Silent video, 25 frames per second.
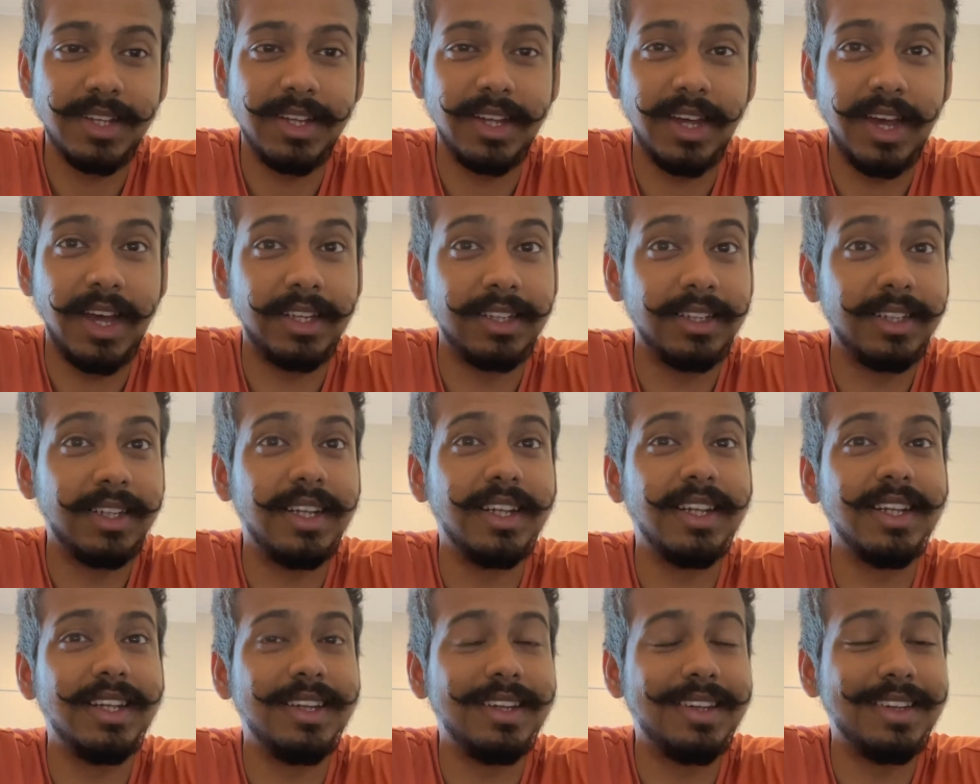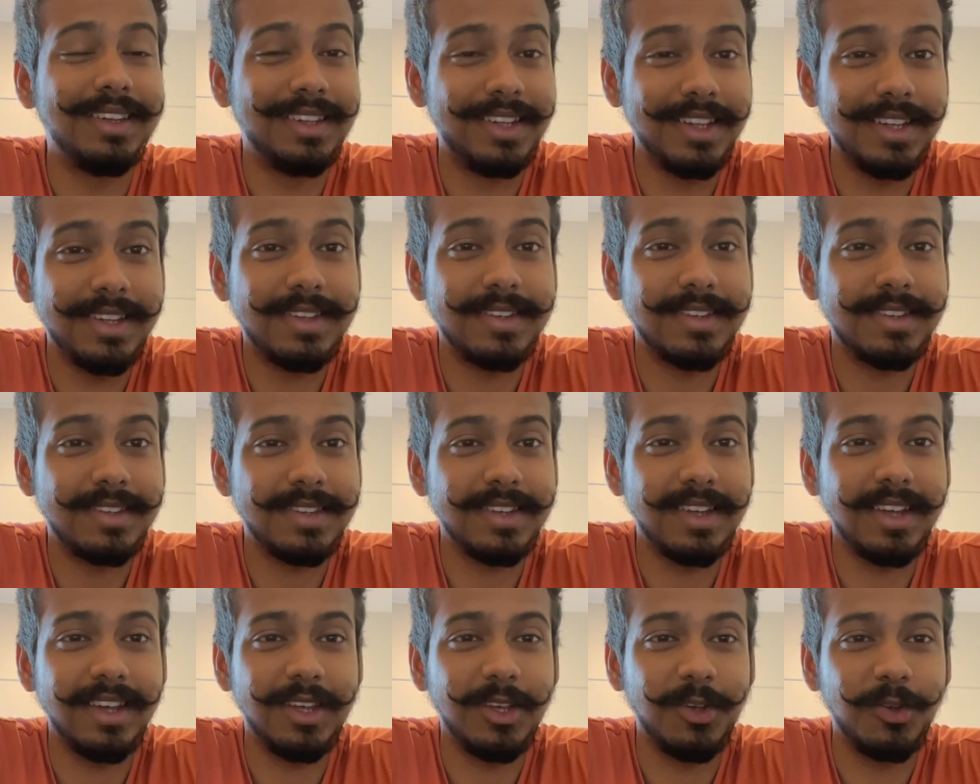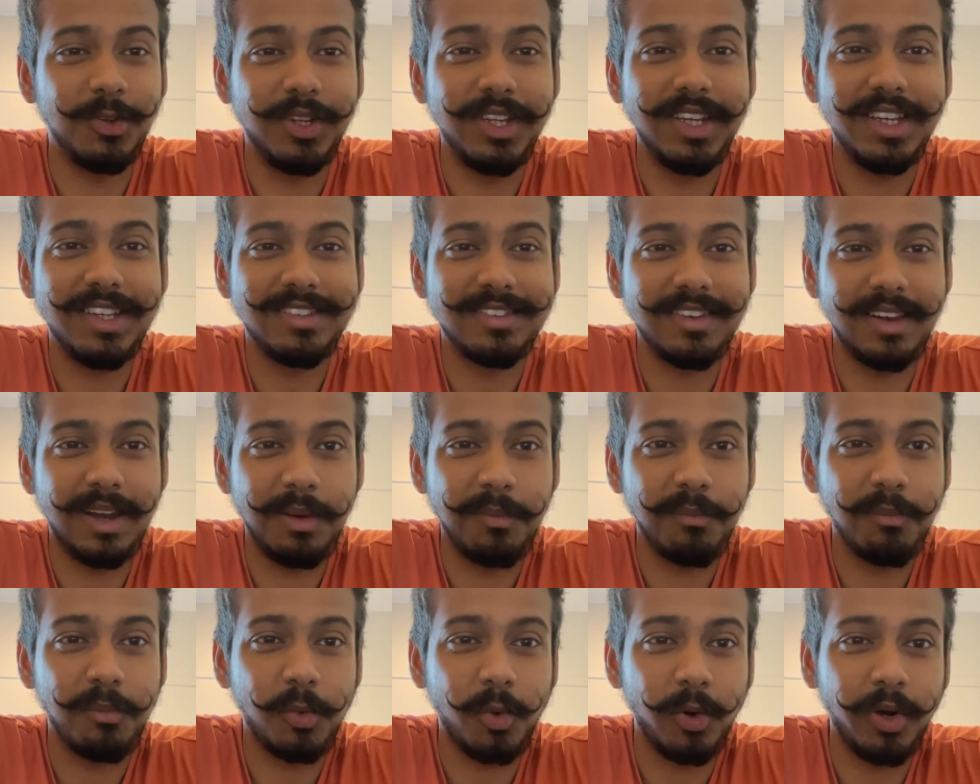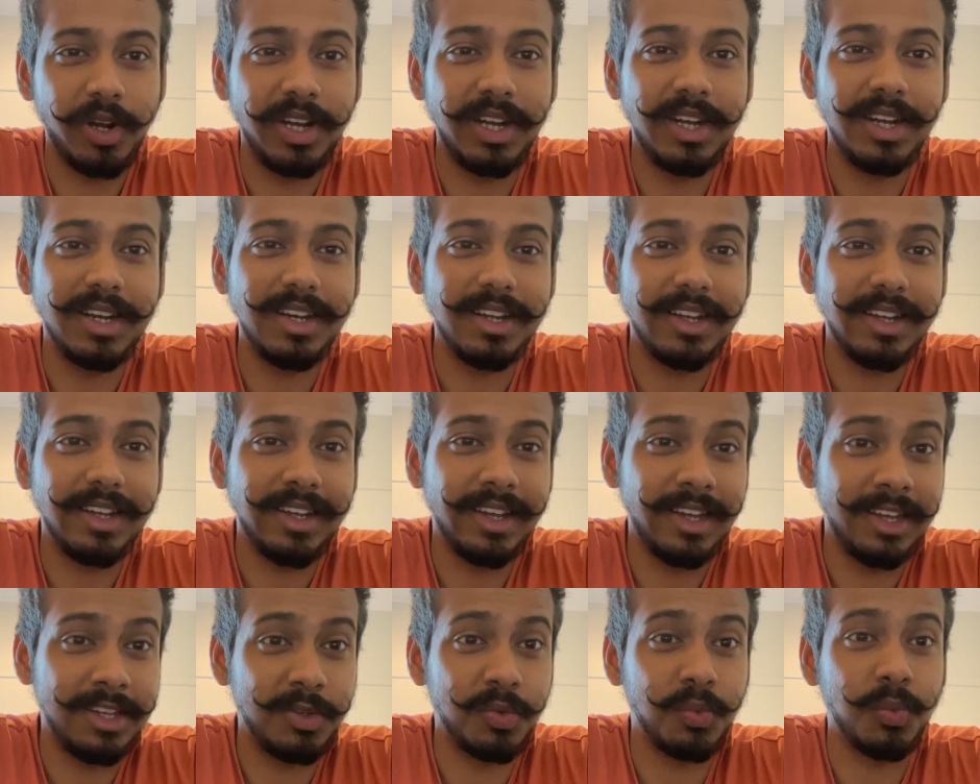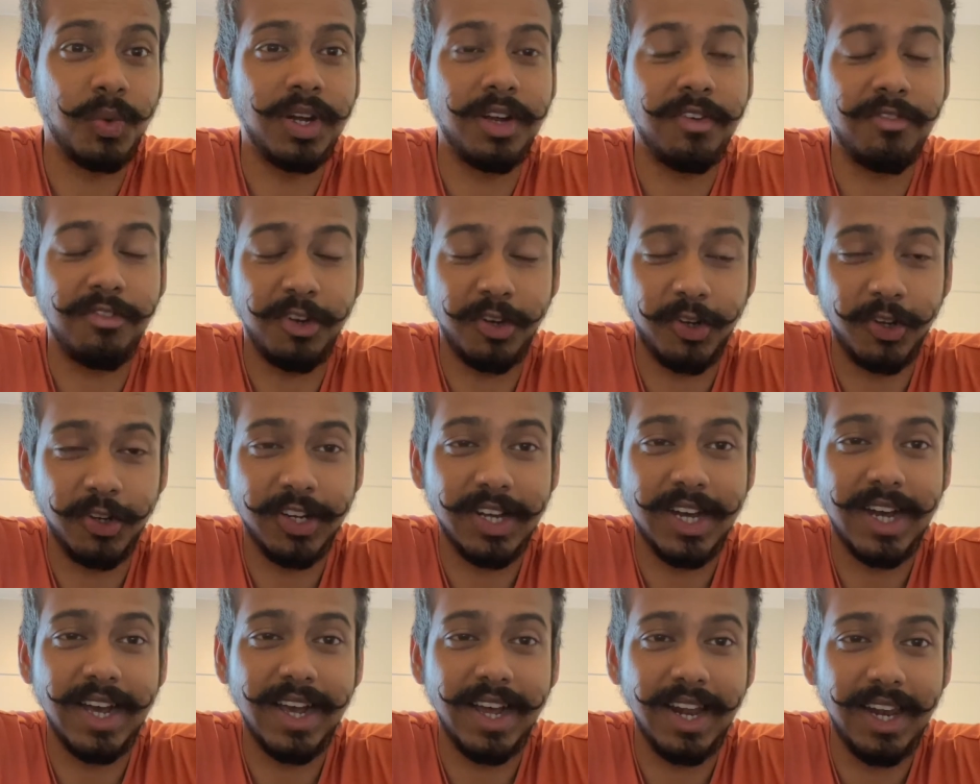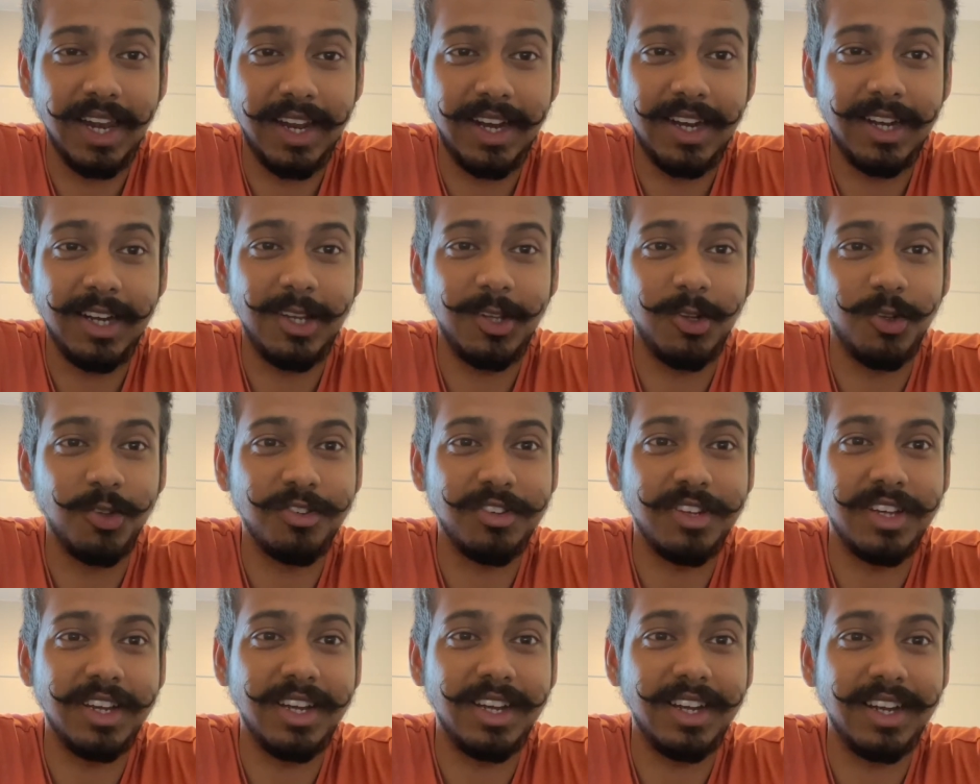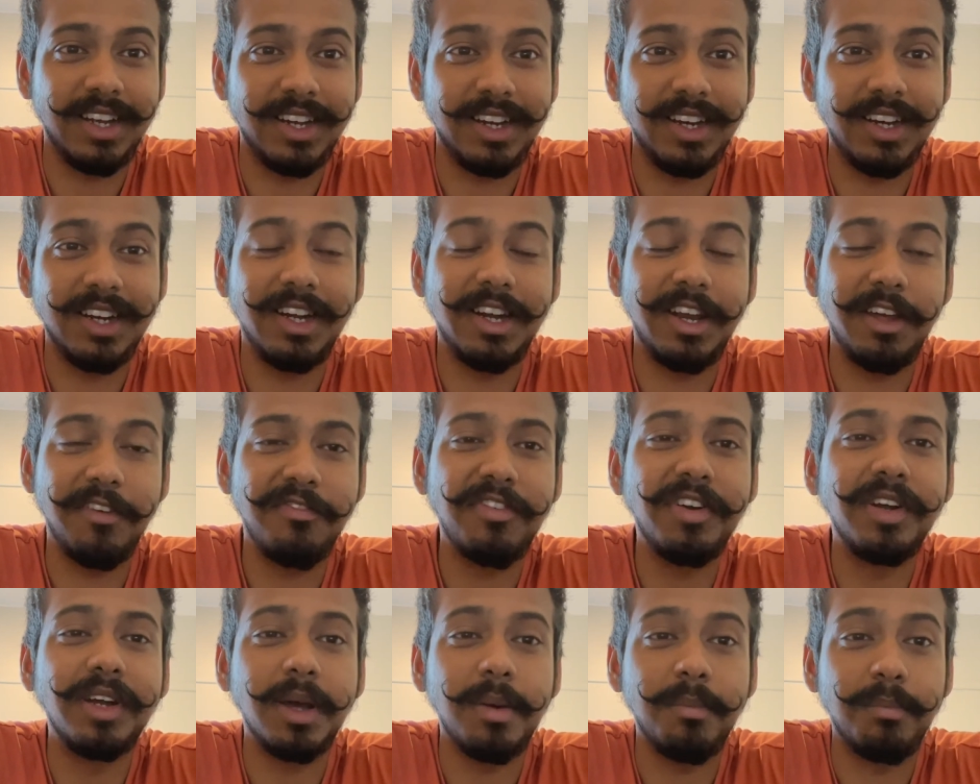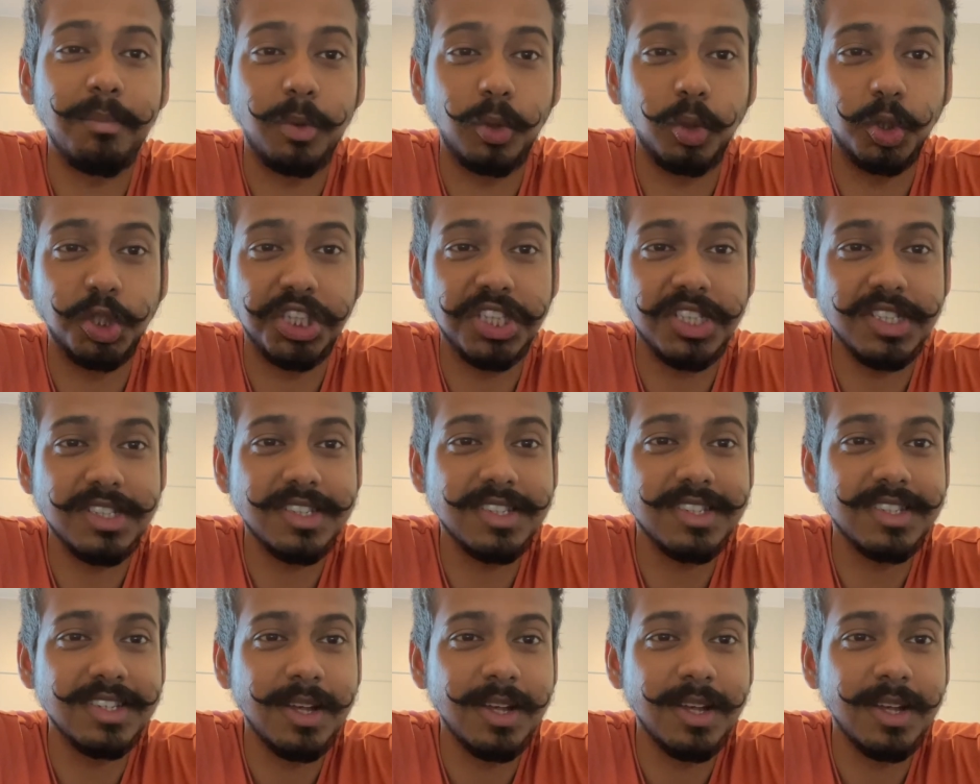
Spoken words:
And this unique selling point is what we're going to highlight using different approaches,